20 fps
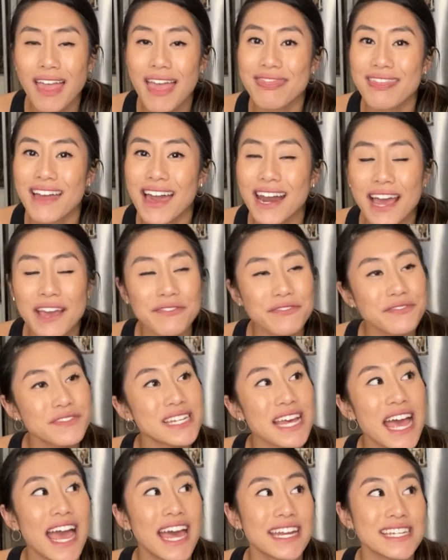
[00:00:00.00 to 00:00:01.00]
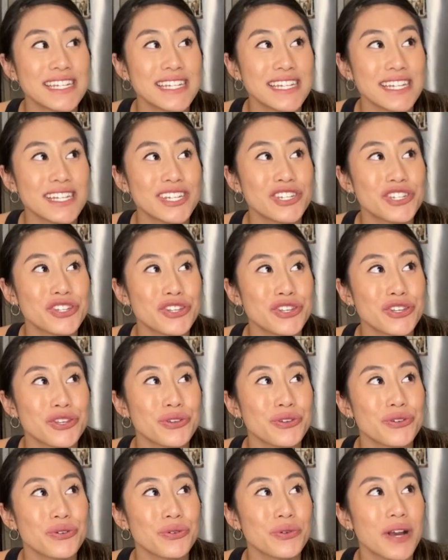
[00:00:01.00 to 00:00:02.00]
that I've tended
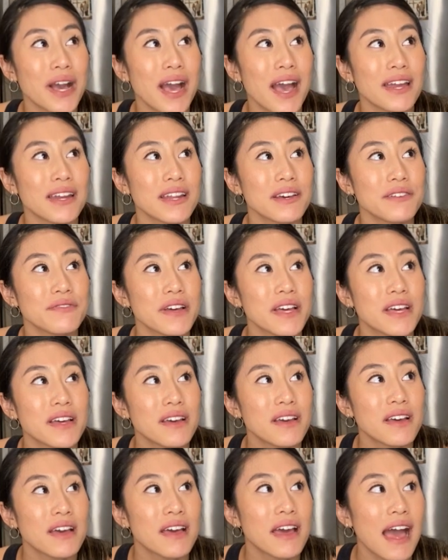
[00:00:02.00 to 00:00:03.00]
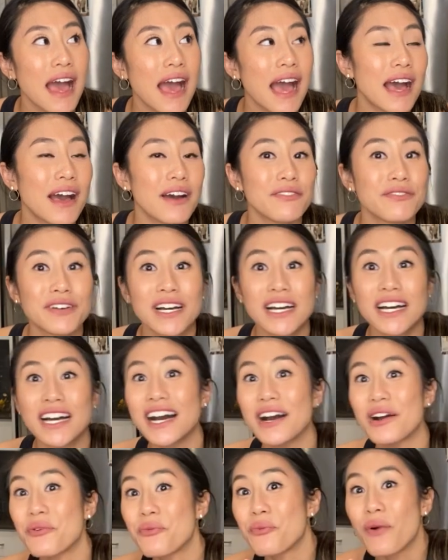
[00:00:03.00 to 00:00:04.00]
to kind of have
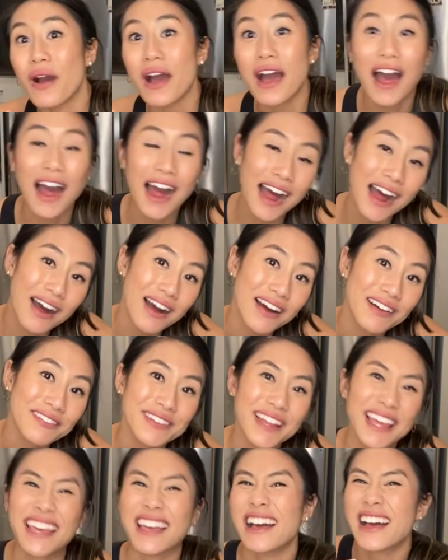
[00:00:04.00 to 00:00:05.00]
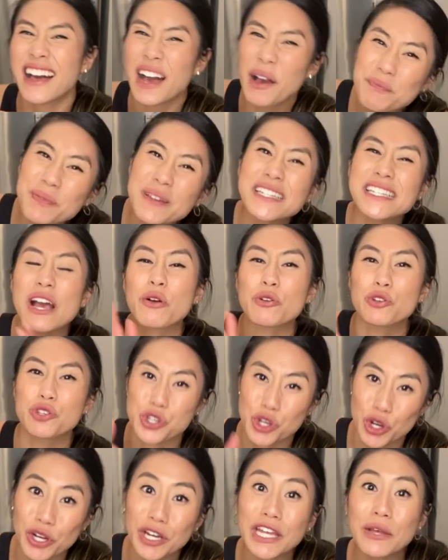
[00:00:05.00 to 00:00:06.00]
a up and down
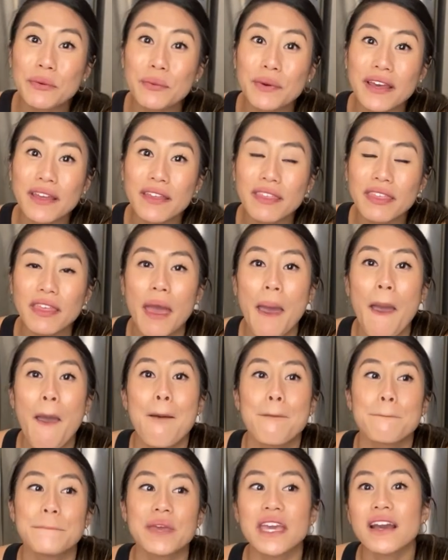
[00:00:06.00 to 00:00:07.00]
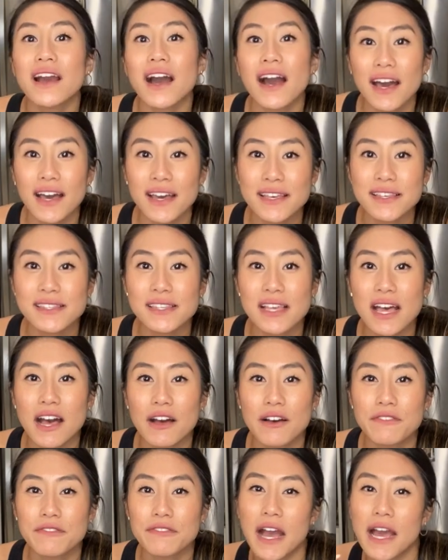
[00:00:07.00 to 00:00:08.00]
journey with because
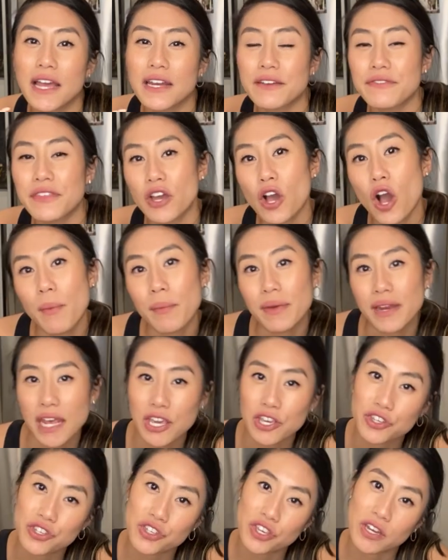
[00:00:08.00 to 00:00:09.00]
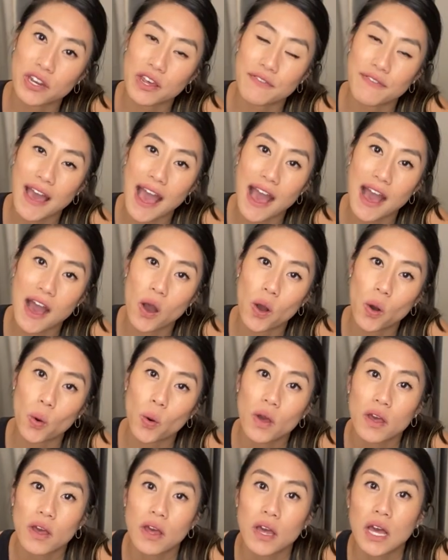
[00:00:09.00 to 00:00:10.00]
of kind of the combination of how